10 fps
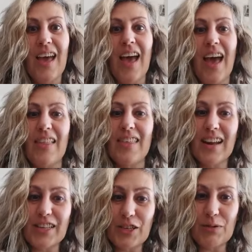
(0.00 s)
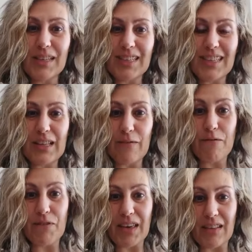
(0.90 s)
and then I tune into the
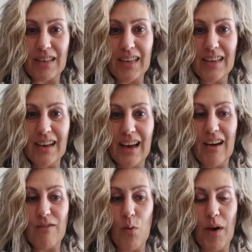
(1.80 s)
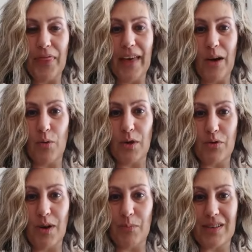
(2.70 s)
feeling of what that
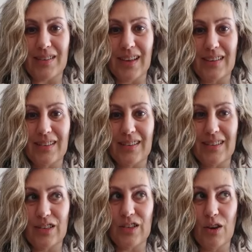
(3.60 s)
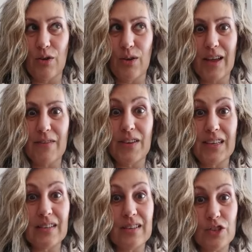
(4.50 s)
word represents. So if it
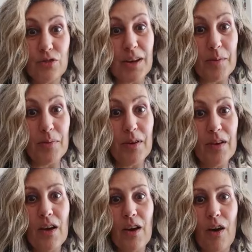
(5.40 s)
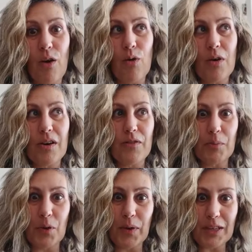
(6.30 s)
is a trip, or if I'm
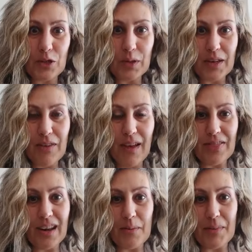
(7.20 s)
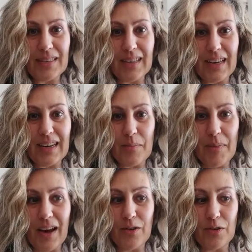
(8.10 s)
going to an event that I'm excited
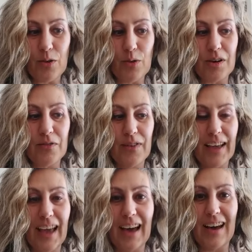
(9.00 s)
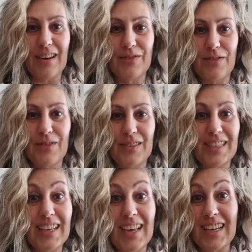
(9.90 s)
about, or if I have,
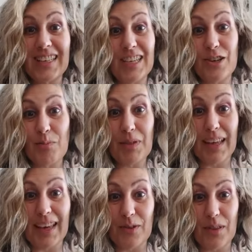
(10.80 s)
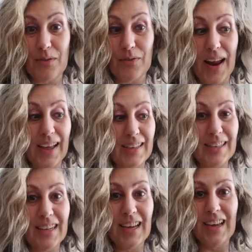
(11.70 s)
say, a dinner planned with a
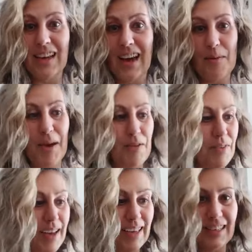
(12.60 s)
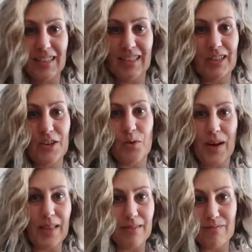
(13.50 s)
friend, I might write dinner
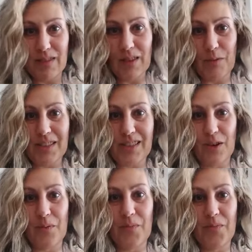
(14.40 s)
with so-and-so.